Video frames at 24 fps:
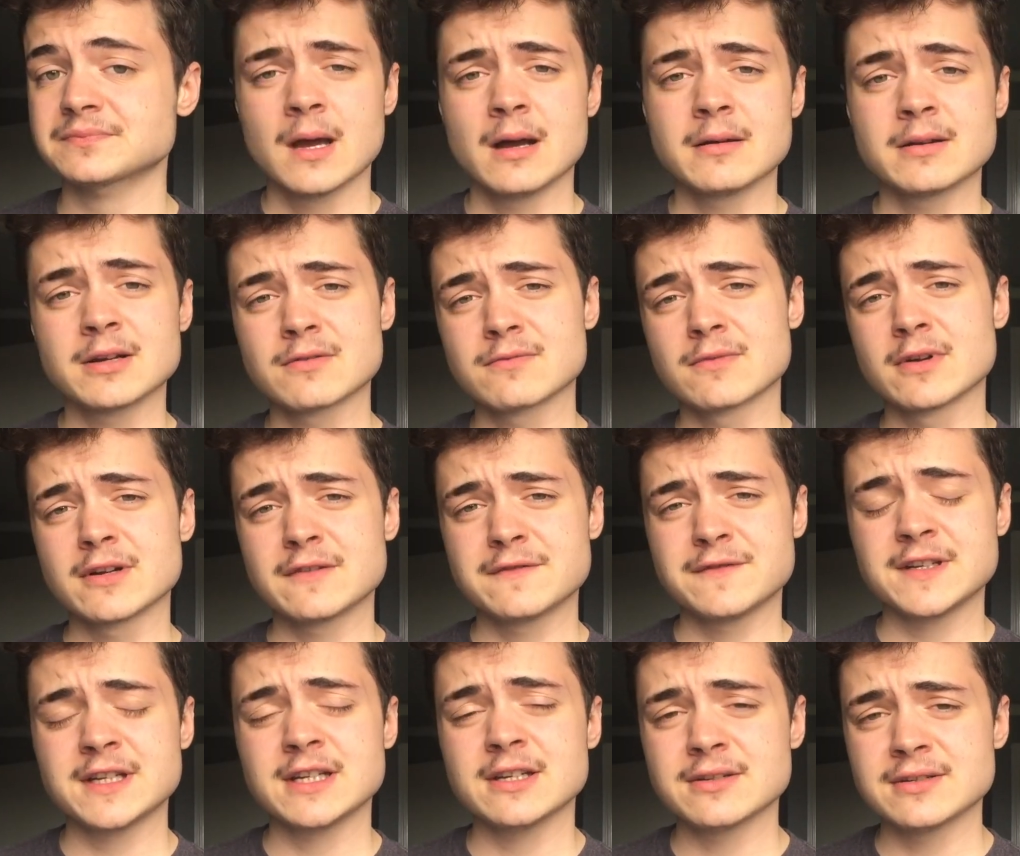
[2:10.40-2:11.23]
I'm going to run a
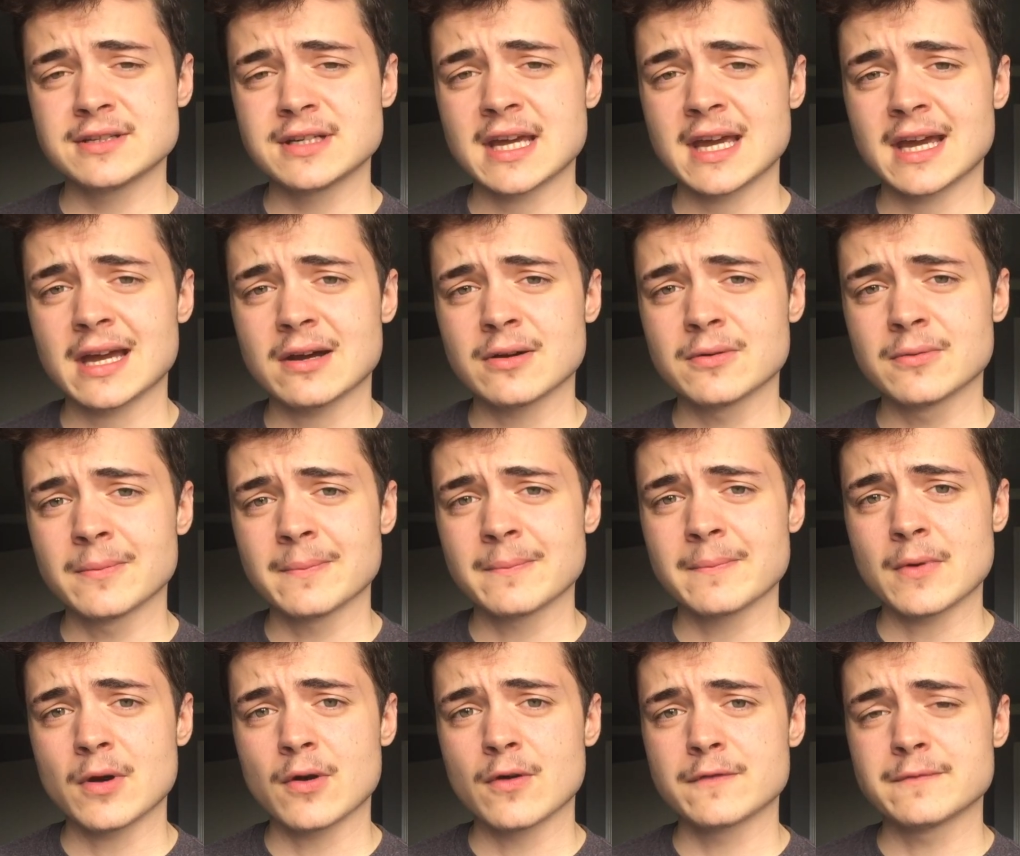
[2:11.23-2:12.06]
video now
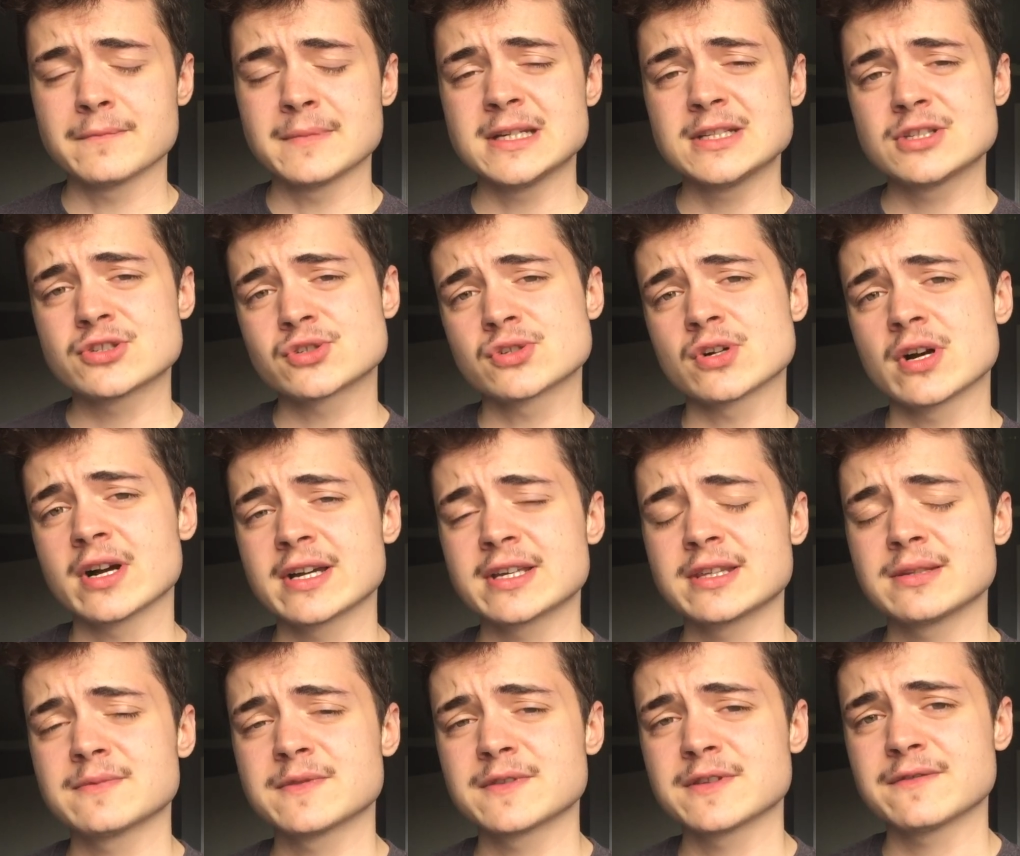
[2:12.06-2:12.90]
of me
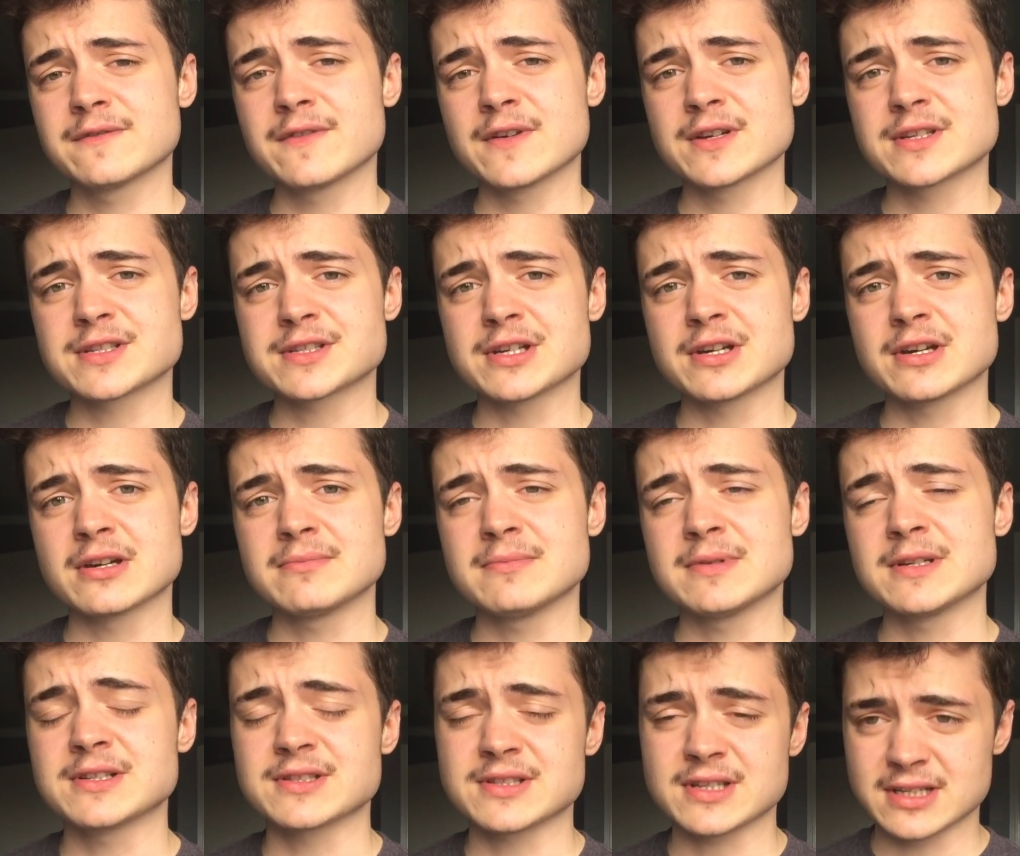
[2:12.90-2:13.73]
trying them for the first
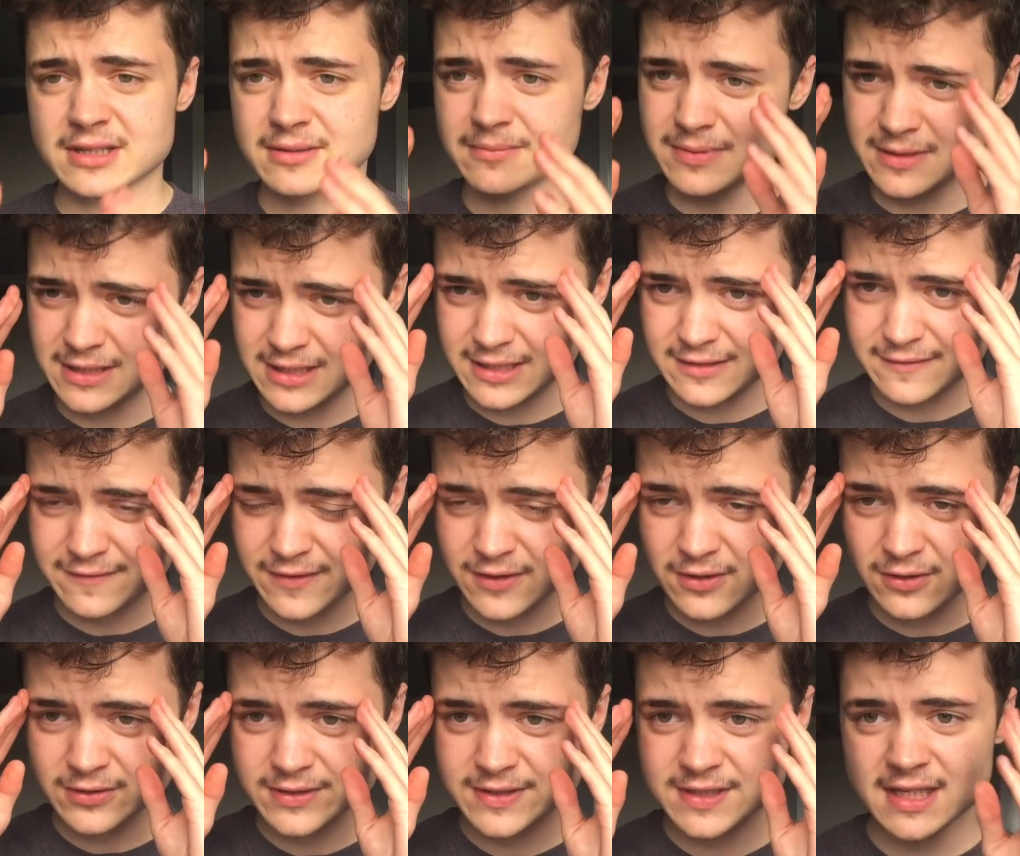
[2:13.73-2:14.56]
time because I completely
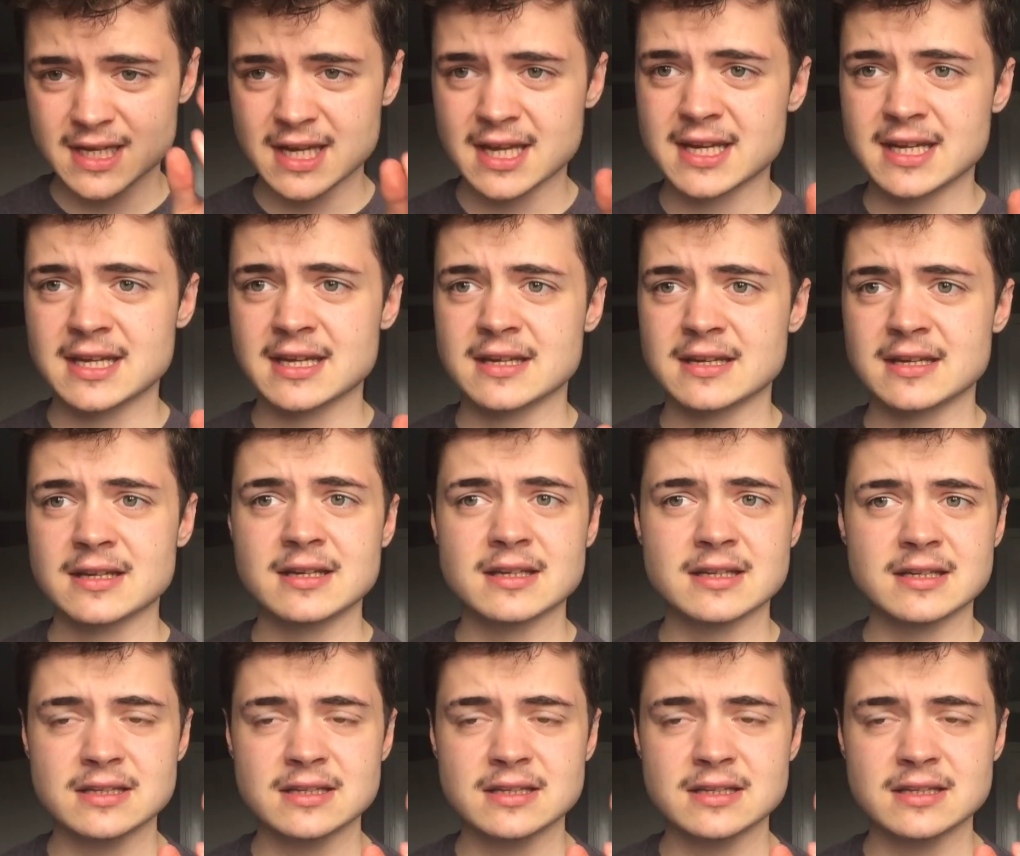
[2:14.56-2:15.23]
forgot to get it